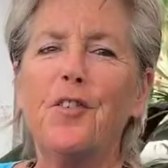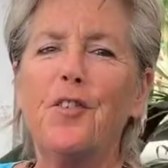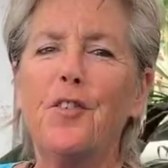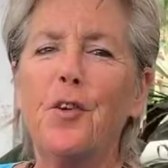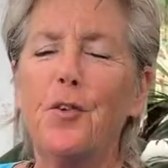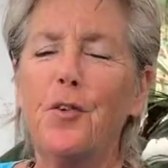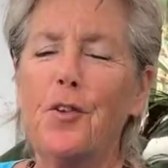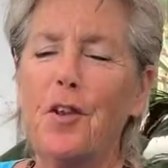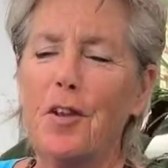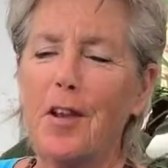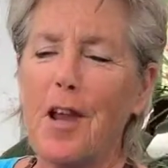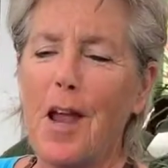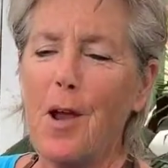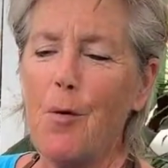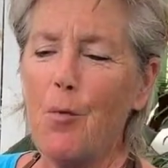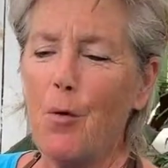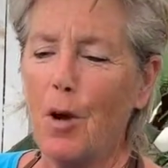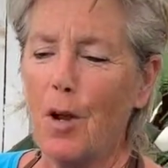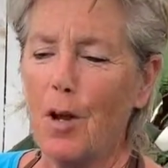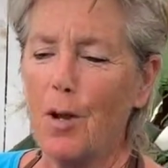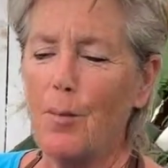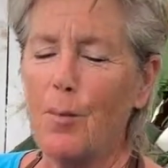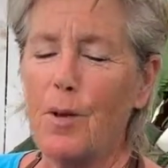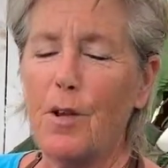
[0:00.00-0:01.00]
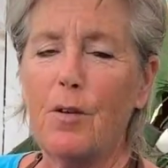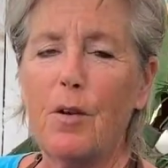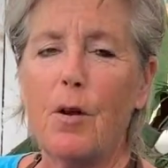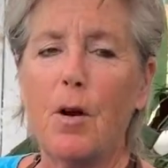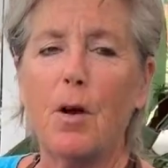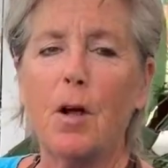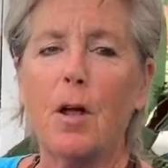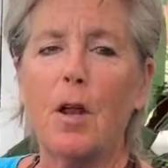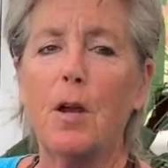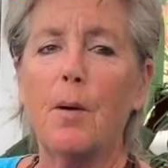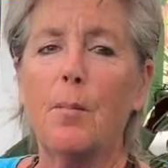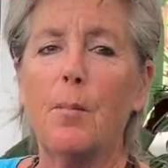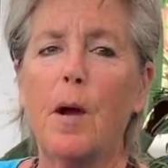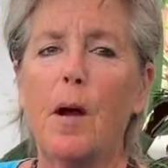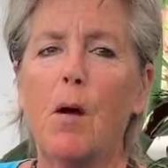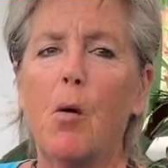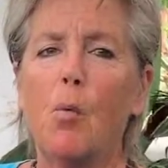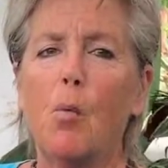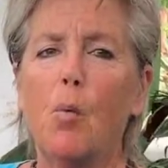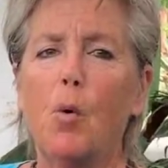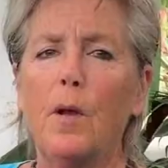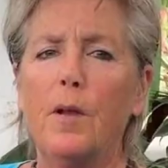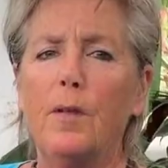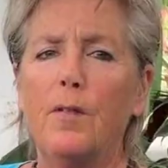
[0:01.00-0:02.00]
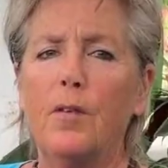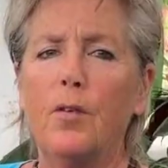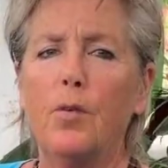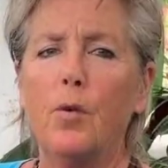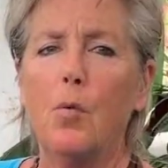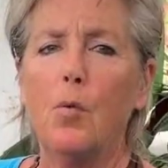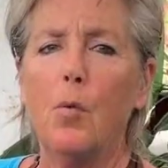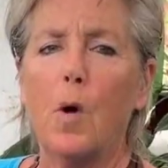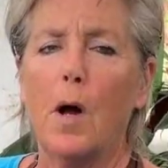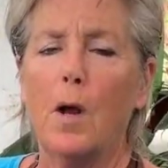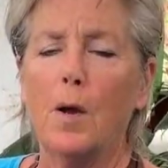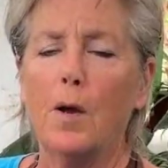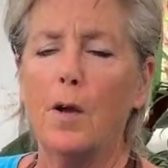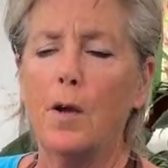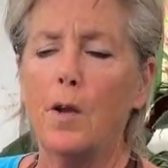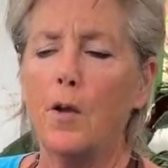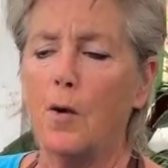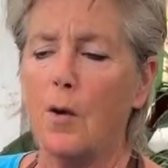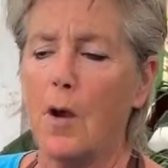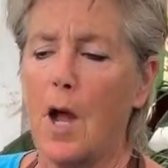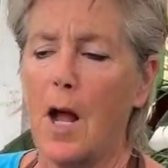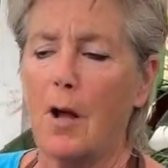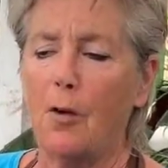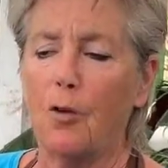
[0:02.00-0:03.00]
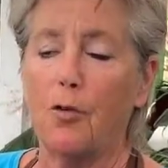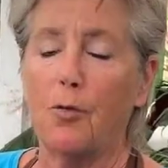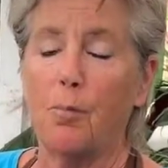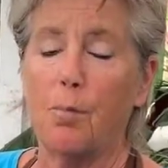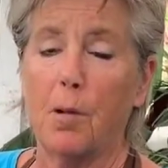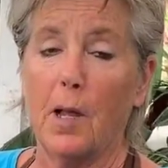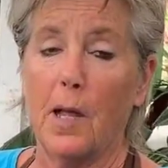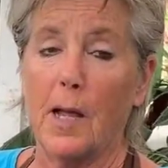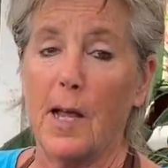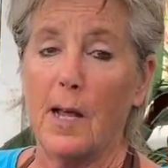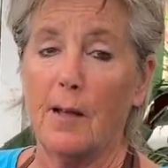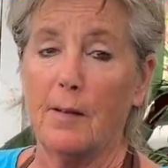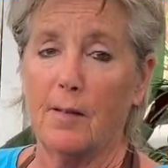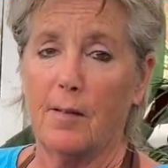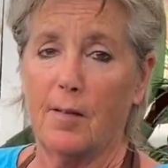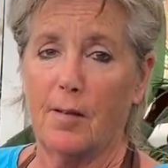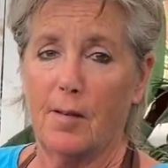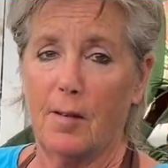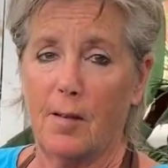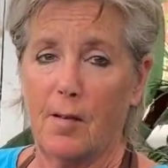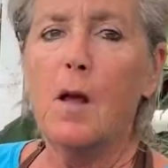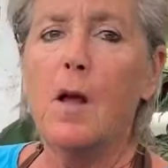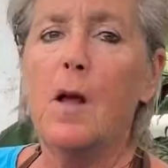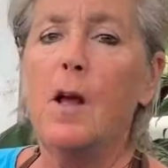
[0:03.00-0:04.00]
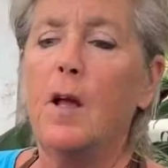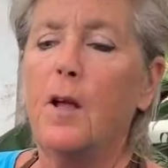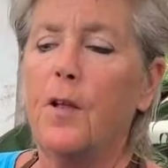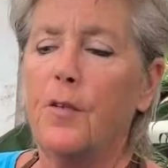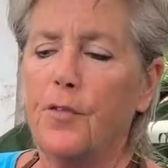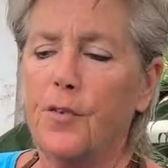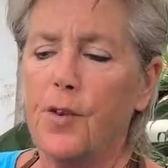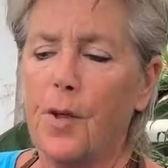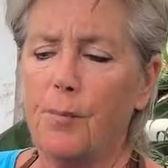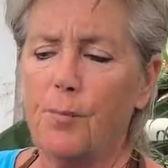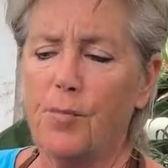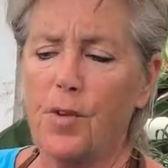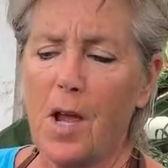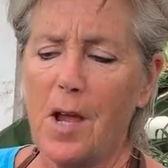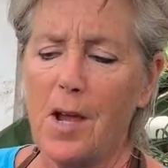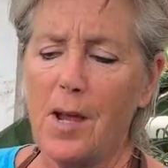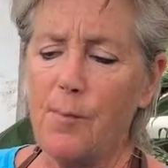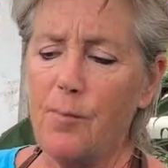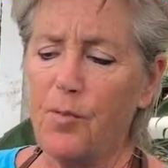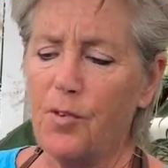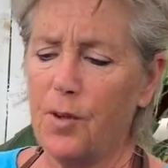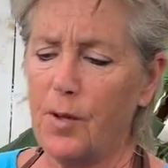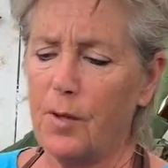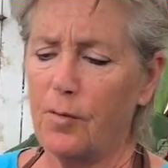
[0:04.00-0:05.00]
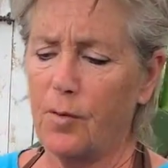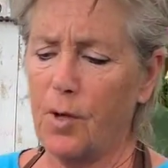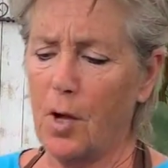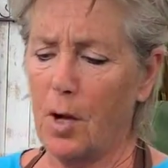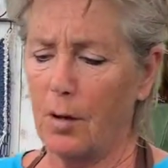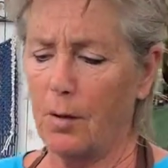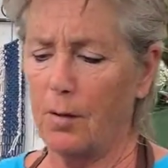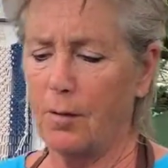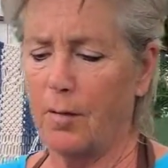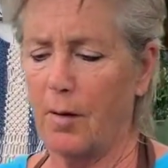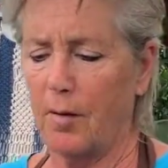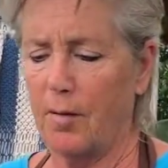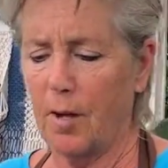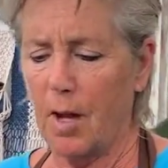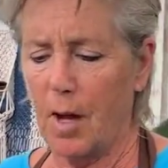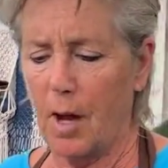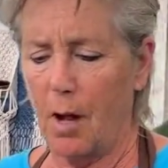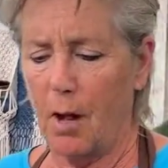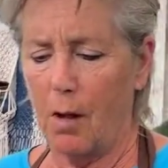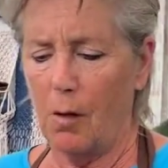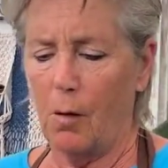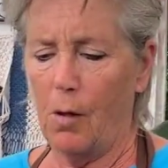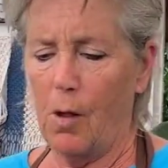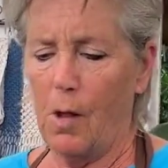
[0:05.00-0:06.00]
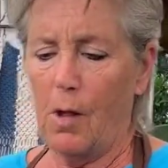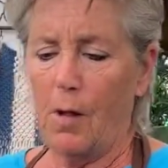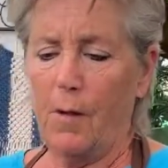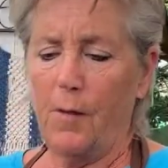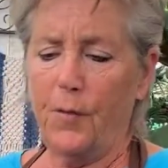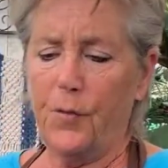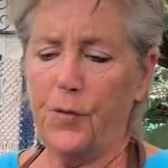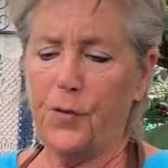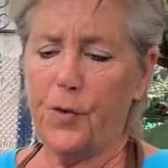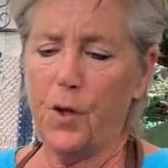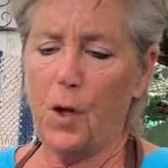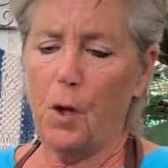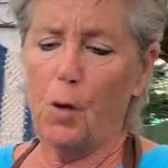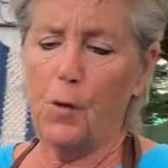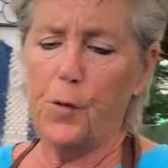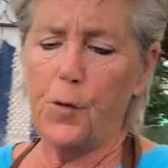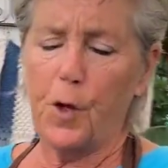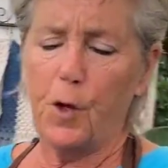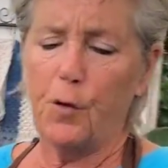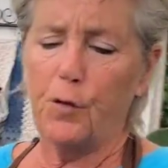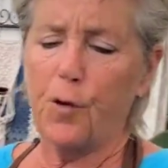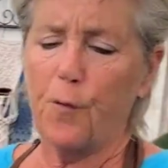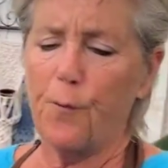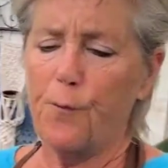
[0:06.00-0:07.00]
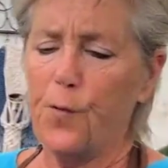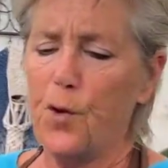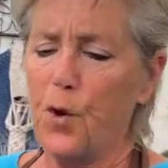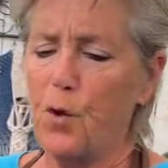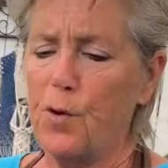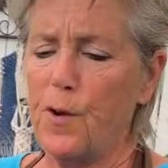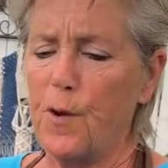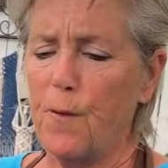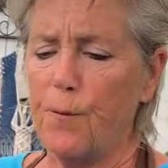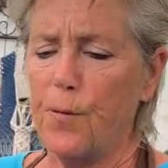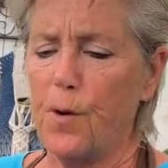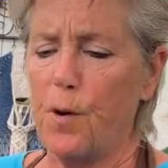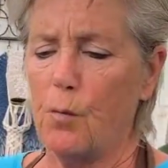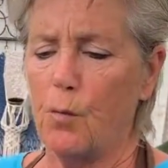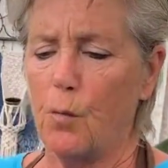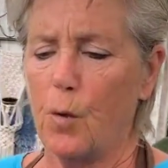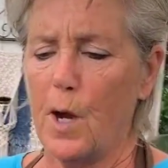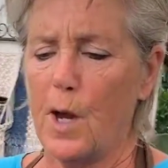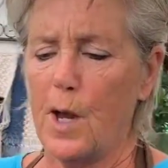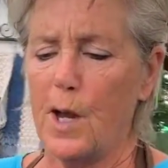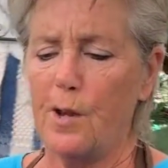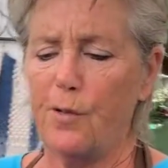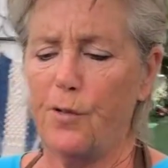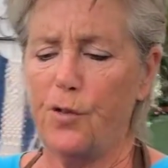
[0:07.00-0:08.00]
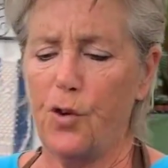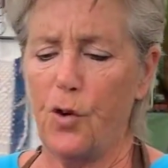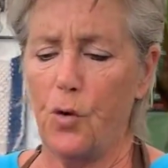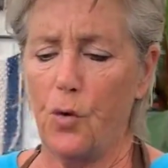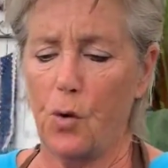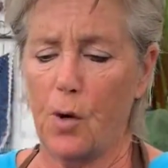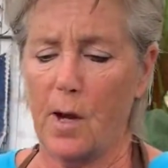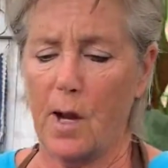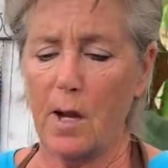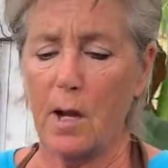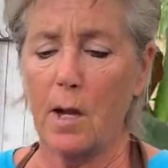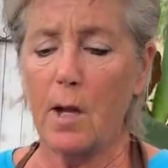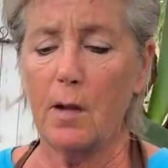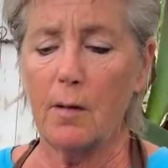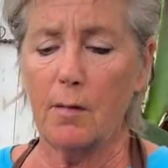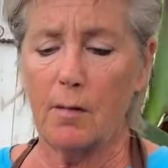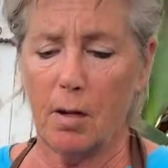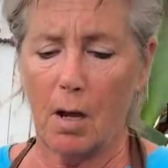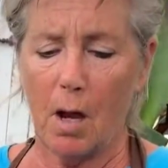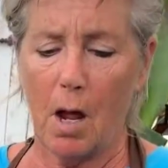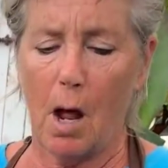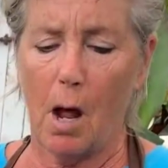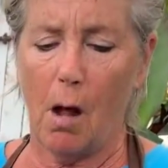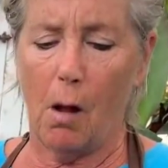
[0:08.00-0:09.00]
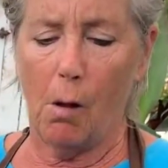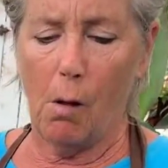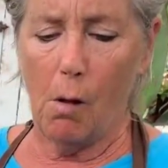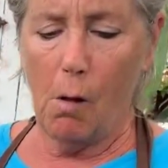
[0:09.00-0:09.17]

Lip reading: So today we're going to be talking about when to water your houseplants. Sometimes it's hard to tell. So there's a few different ways you can tell.